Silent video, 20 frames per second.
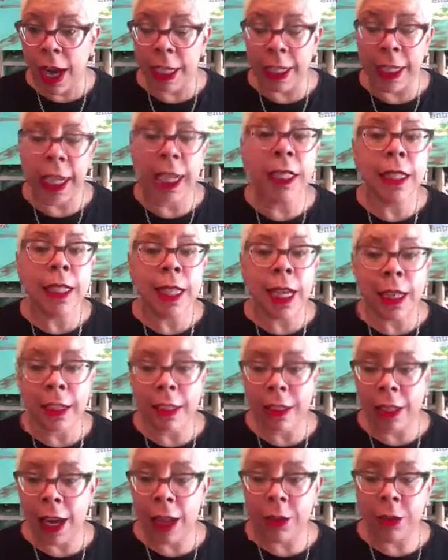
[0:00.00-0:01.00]

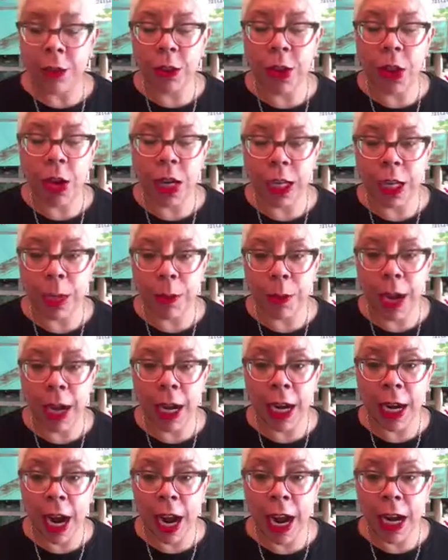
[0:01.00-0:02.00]
Yes, after talking
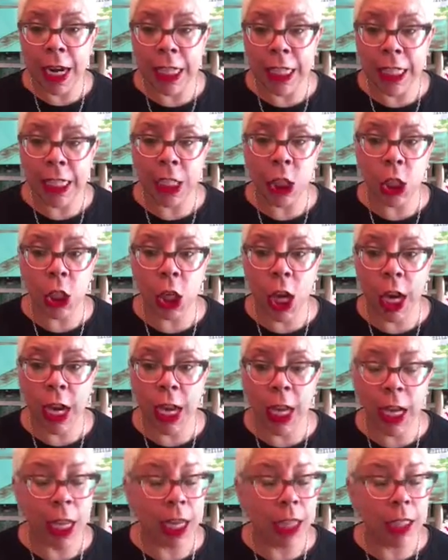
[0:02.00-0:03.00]
about it, I did try
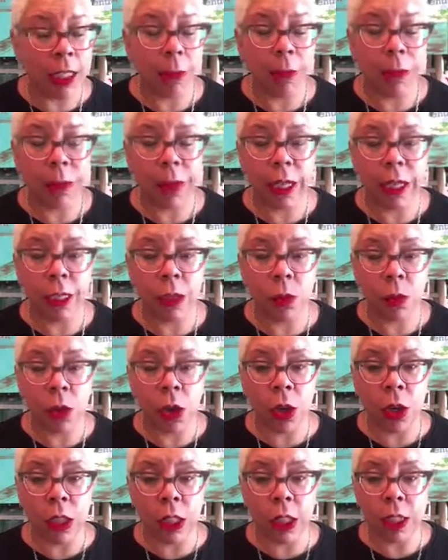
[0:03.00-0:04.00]
it. Some things
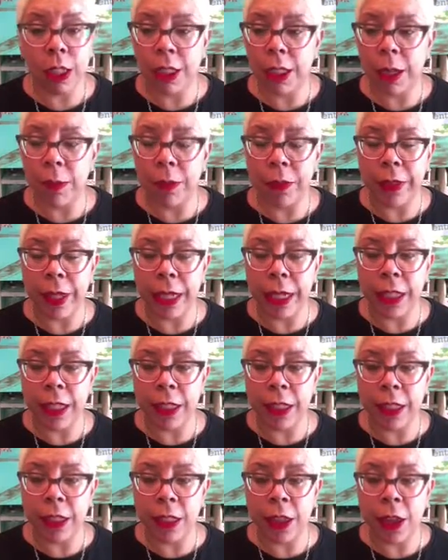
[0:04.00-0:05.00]
worked, some things
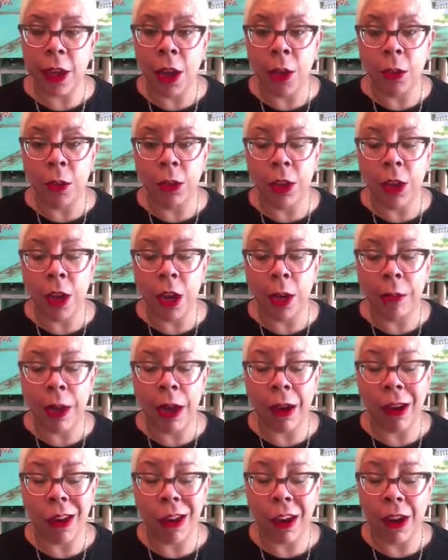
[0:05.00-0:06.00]
didn't. We'll talk
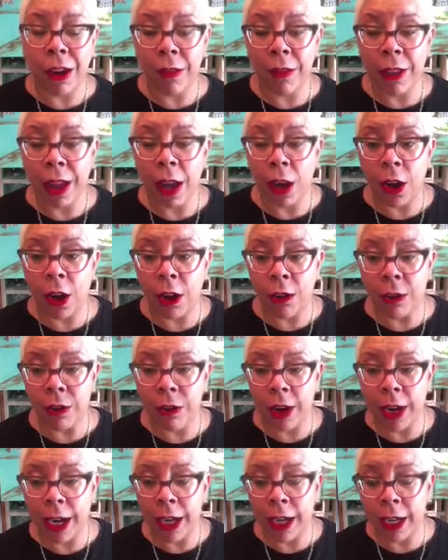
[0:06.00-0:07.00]
about all of that on
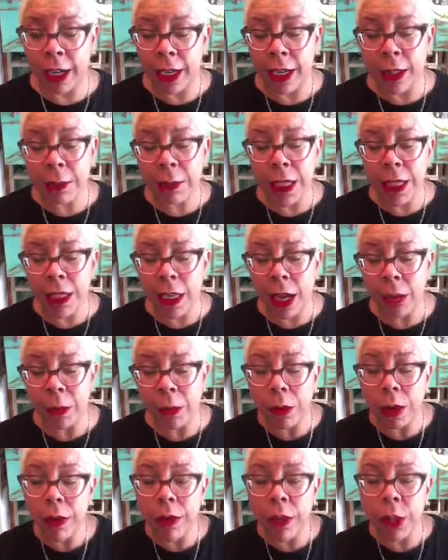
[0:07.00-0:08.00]
Friday. In the
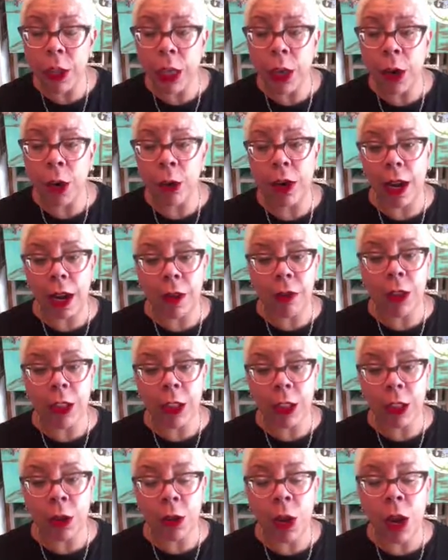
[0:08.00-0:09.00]
meantime, wherever you go, whatever you
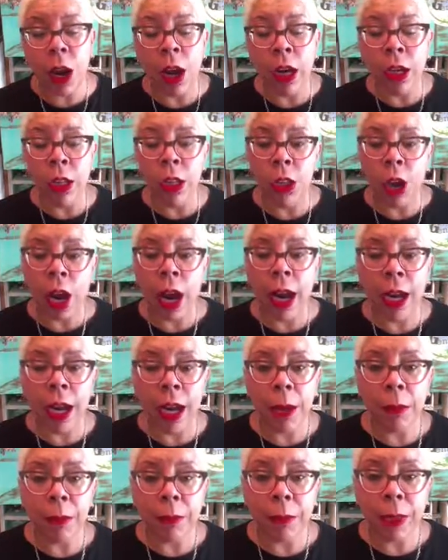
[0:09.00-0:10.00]
do, try
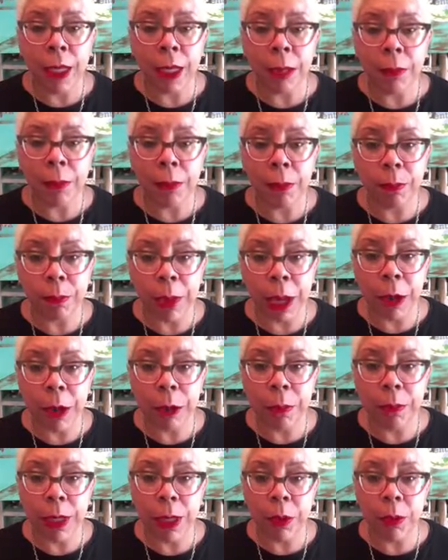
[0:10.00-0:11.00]
and be
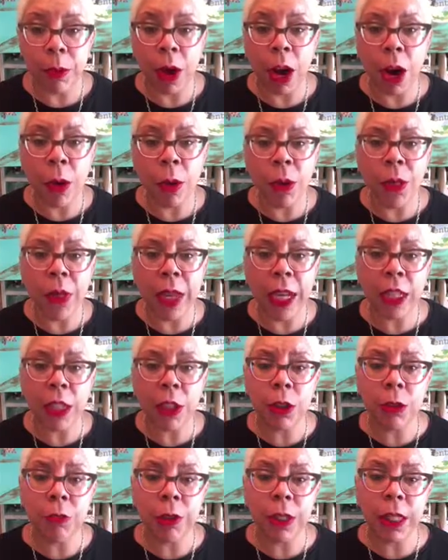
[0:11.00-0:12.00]
better people. Oh, well, thank
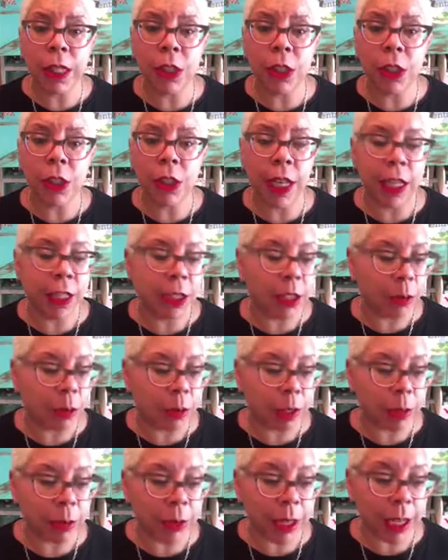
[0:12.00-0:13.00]
you, and please do catch the
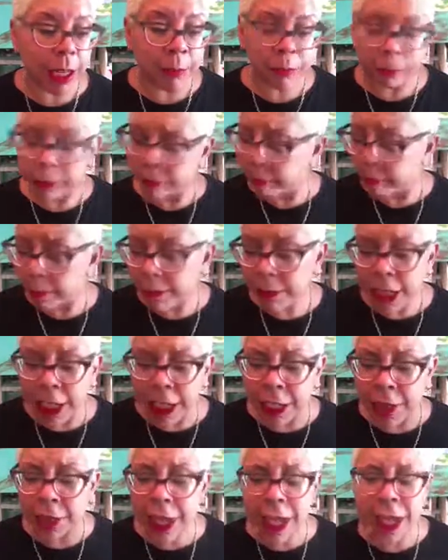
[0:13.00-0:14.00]
replay.
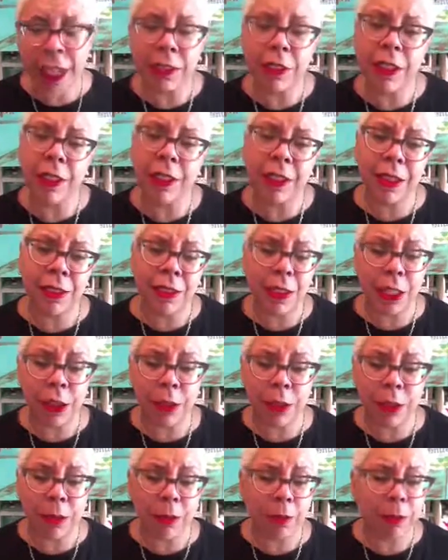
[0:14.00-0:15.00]
And if any of this is of
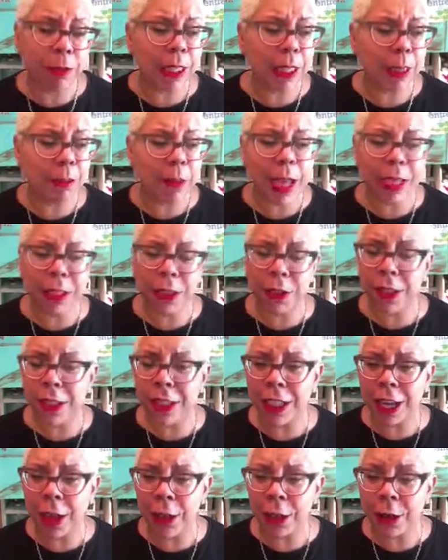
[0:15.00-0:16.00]
interest, please pass it
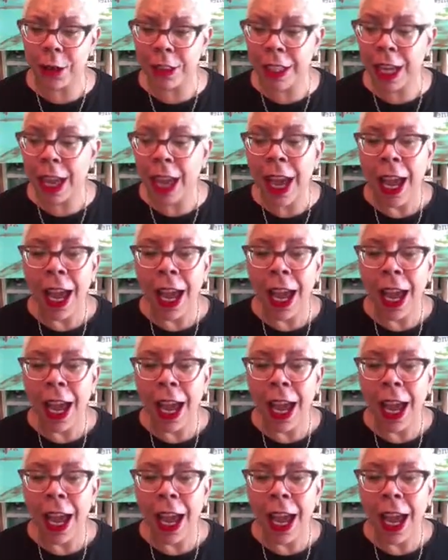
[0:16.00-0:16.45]
on to others.